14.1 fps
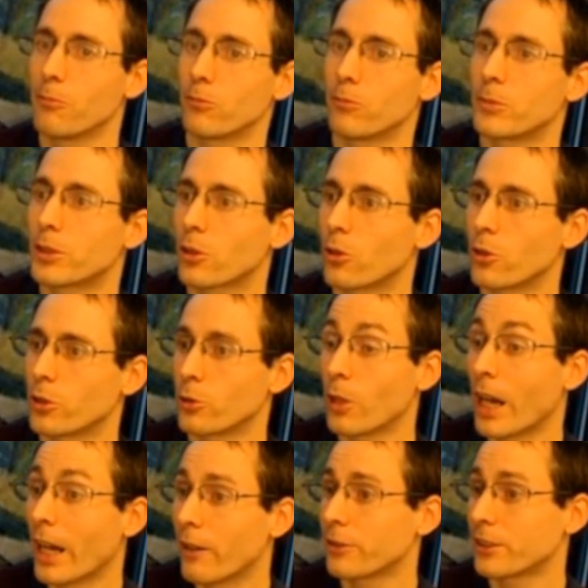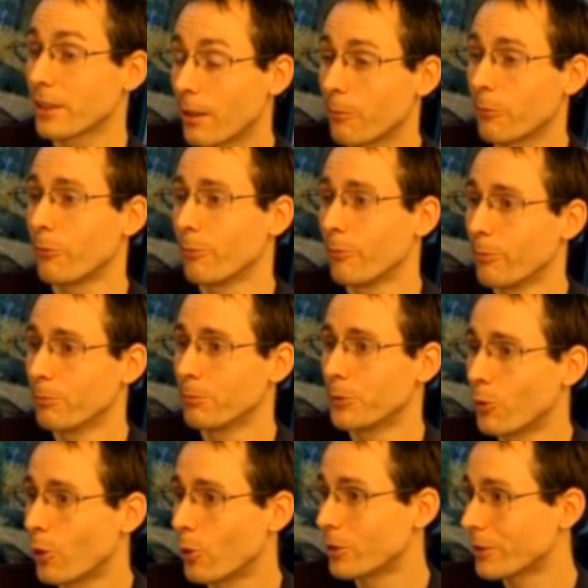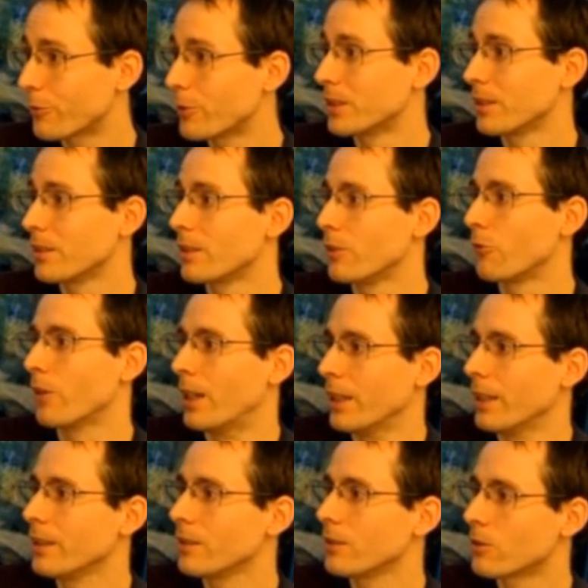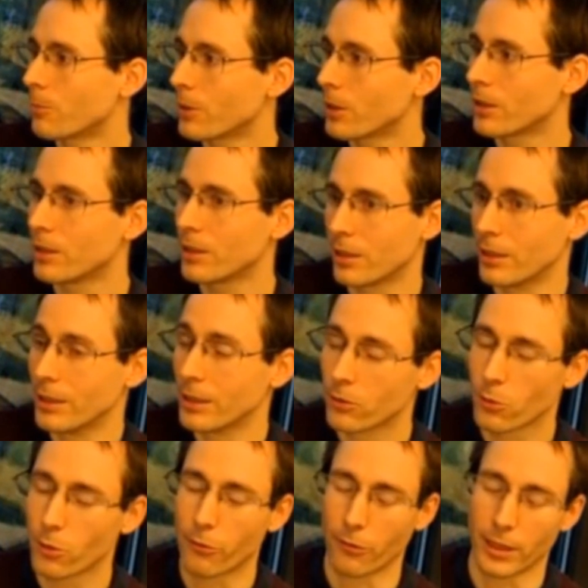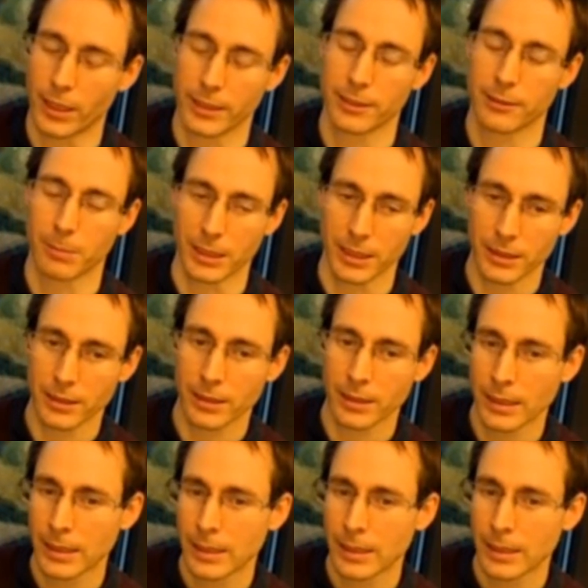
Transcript: So you have some drones physically flying, typically in an indoor flight space,